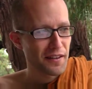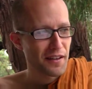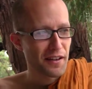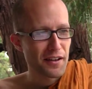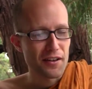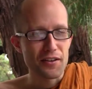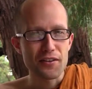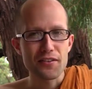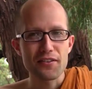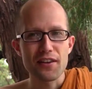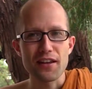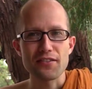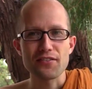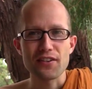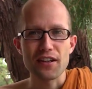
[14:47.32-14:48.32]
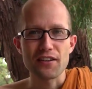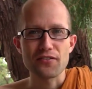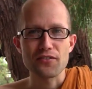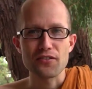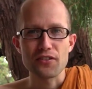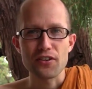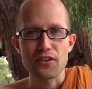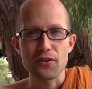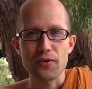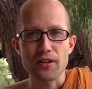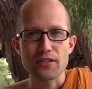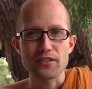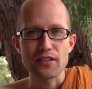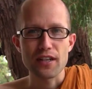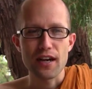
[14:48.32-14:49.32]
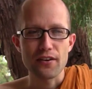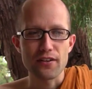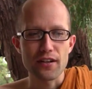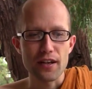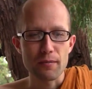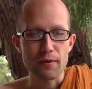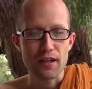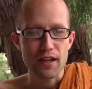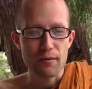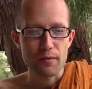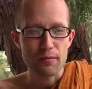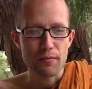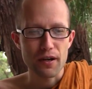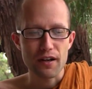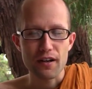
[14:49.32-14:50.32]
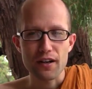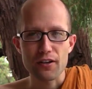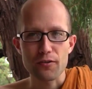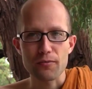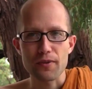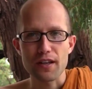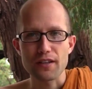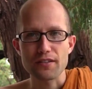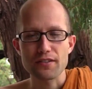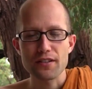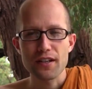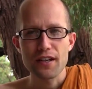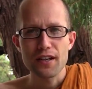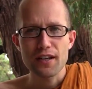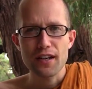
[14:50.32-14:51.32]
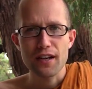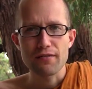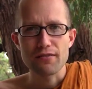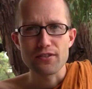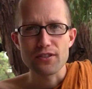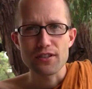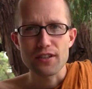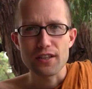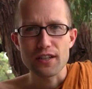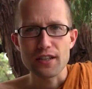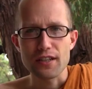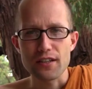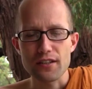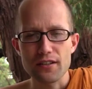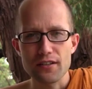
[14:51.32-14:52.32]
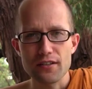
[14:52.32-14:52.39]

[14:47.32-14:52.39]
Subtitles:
that's an answer to your question, how did I become a monk? I hope that covers the